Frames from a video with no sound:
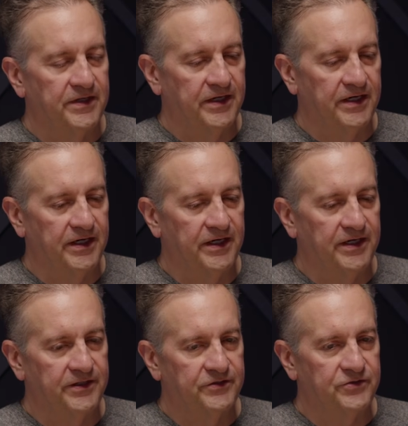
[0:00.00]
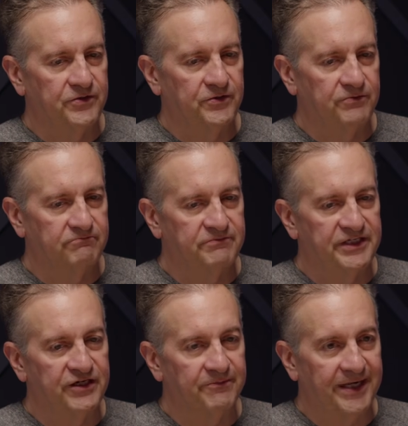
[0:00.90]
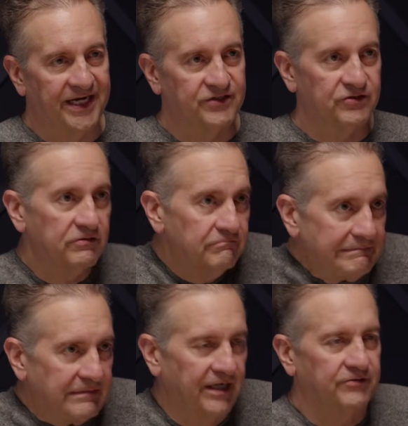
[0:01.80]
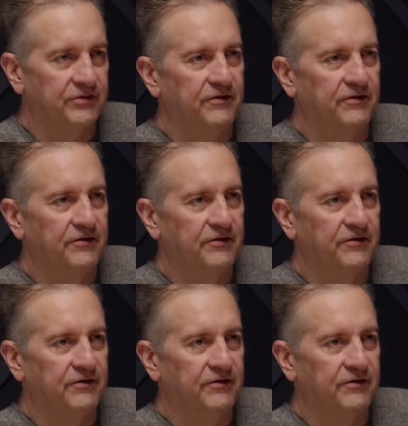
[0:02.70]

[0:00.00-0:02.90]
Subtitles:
to near master. I don't know